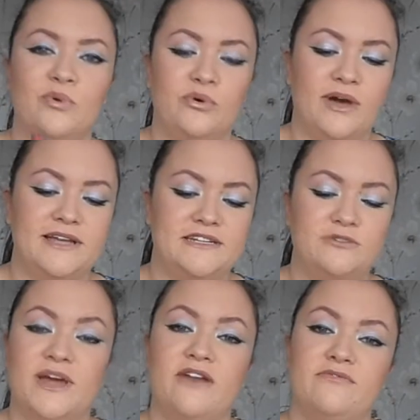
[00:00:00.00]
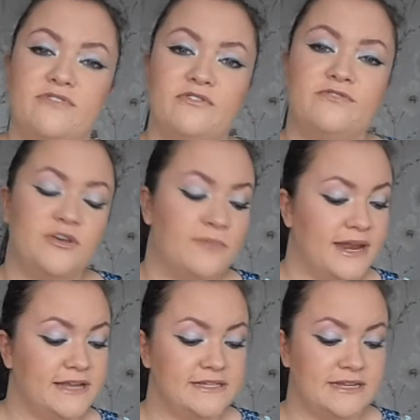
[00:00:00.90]
but I did wear it for a few
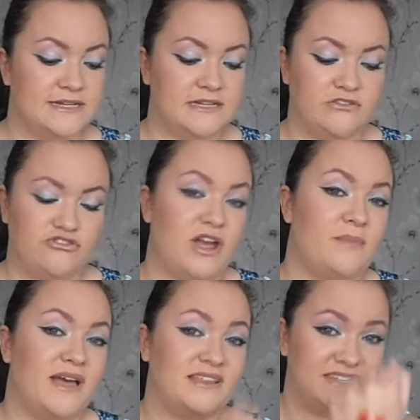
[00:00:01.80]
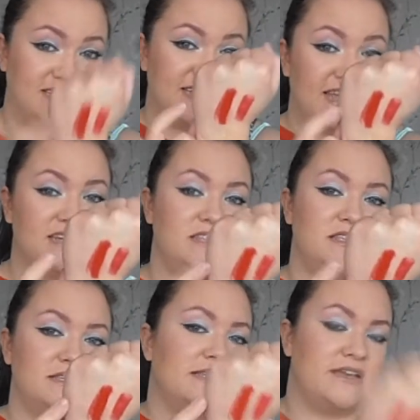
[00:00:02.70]
minutes and it didn't dry matte, it stayed
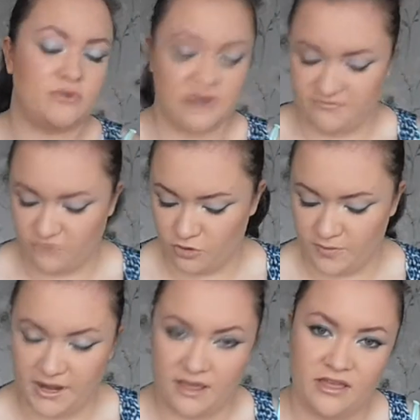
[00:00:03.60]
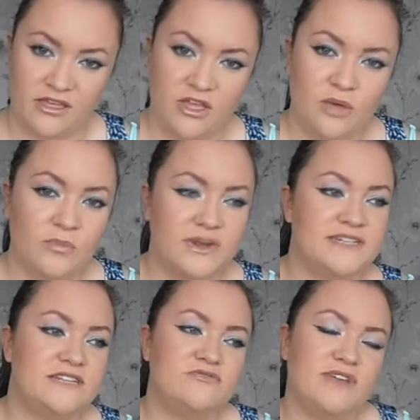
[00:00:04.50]
in this liquidy formula. But
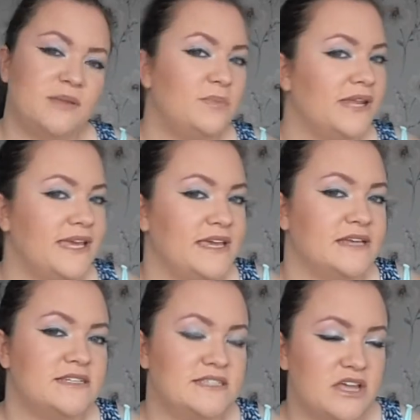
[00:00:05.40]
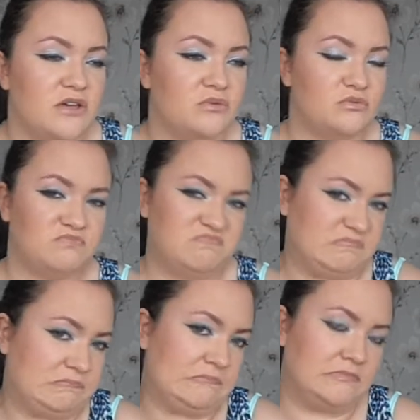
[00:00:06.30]
it didn't really bleed, so
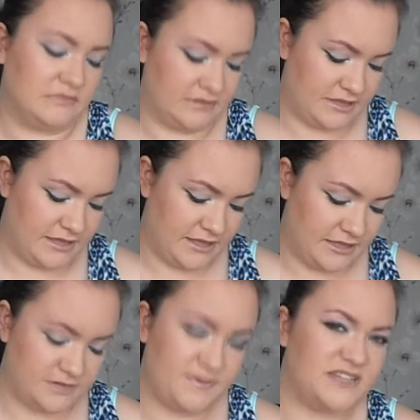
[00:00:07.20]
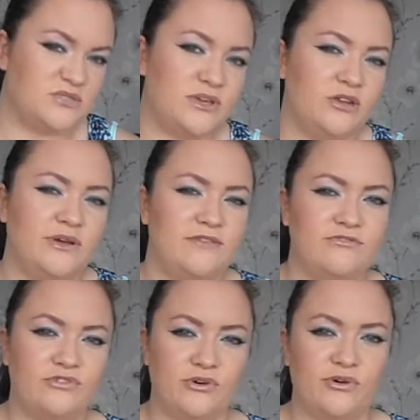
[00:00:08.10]
it depends what you're looking
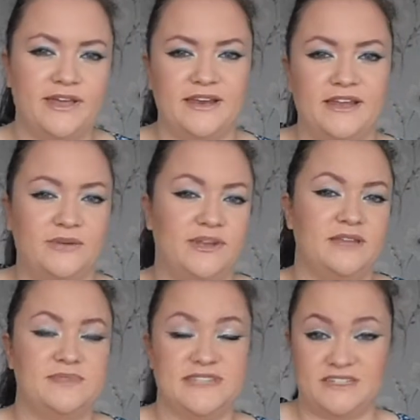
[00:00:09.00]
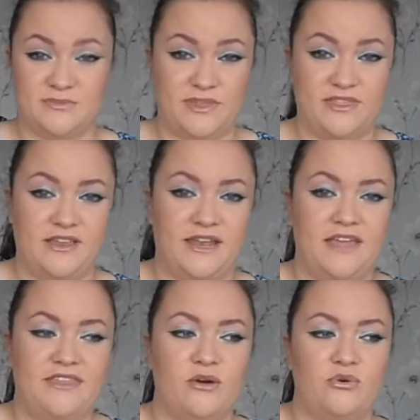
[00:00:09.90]
for in a liquid lipstick, whether you
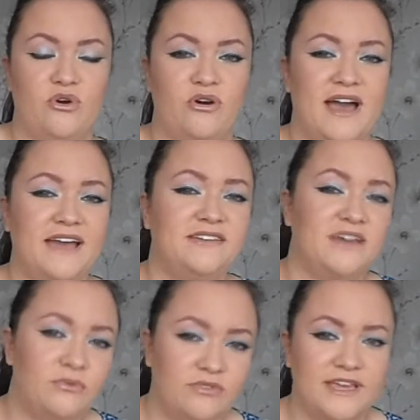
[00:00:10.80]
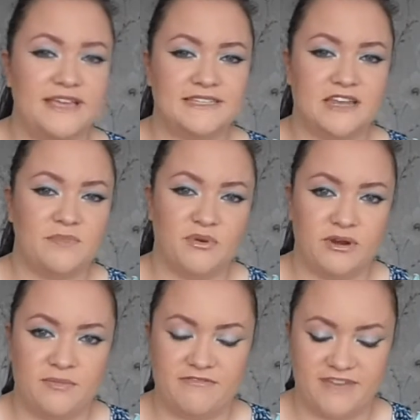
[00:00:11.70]
like that or not. I don't think it's going to be
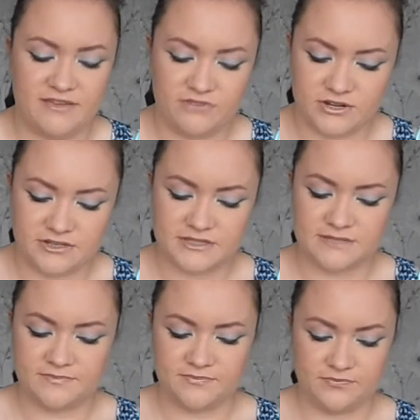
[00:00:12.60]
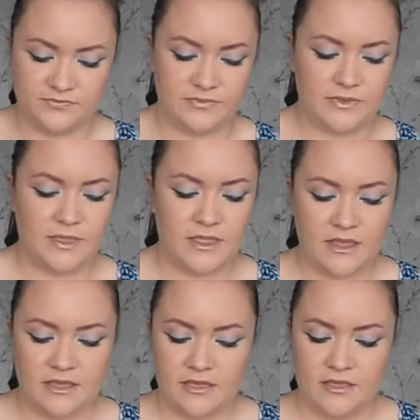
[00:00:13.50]
one of my favourites.
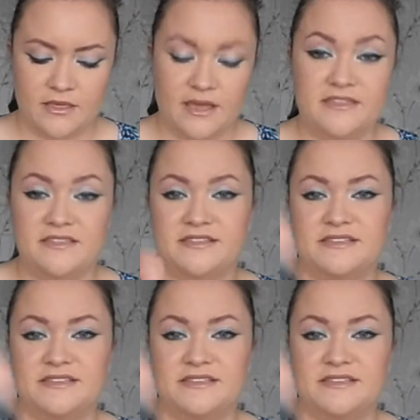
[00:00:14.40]
And then